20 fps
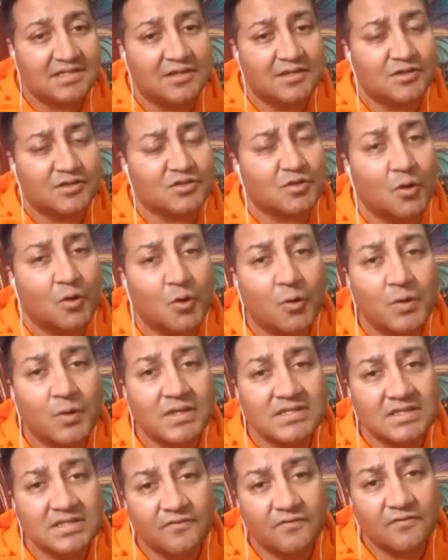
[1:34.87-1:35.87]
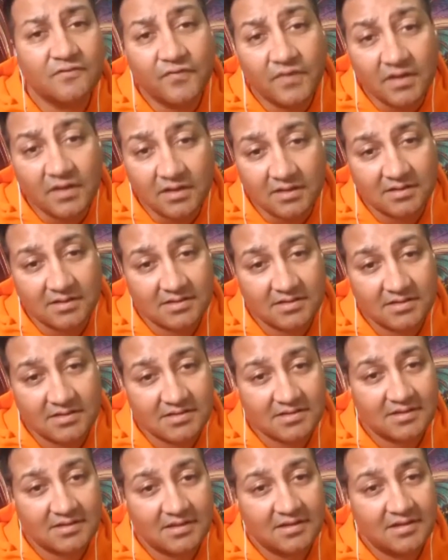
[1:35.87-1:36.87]
It's always in flux.
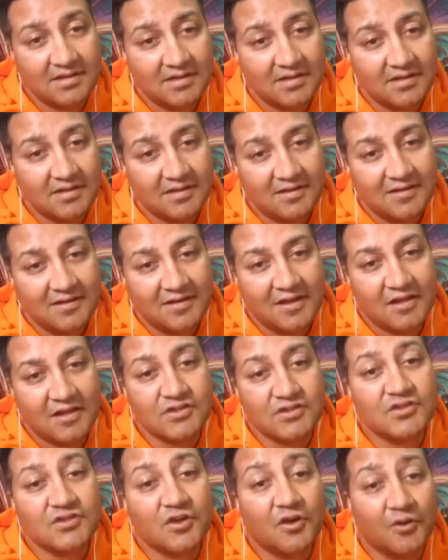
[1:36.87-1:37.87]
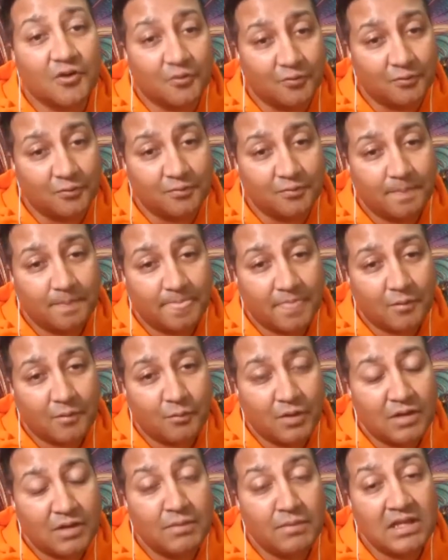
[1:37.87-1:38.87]
And so
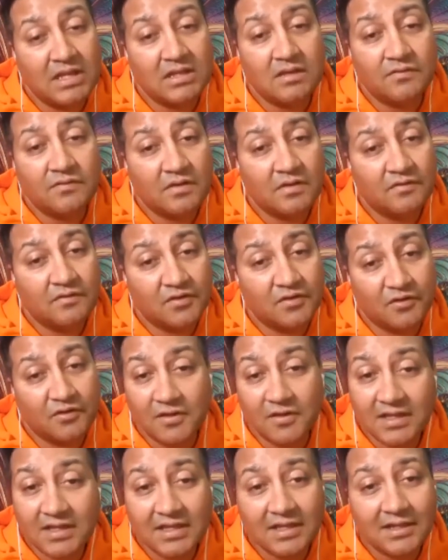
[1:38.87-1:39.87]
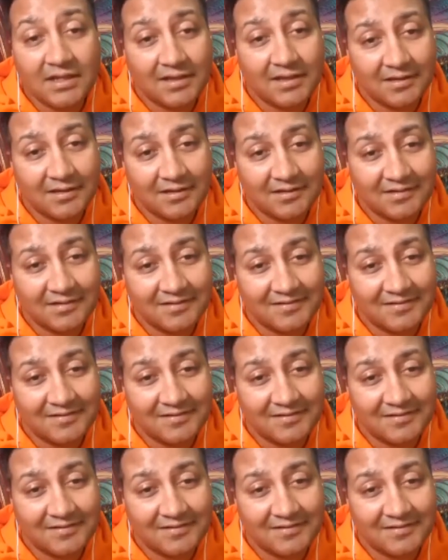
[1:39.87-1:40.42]
when many of you have done the healing,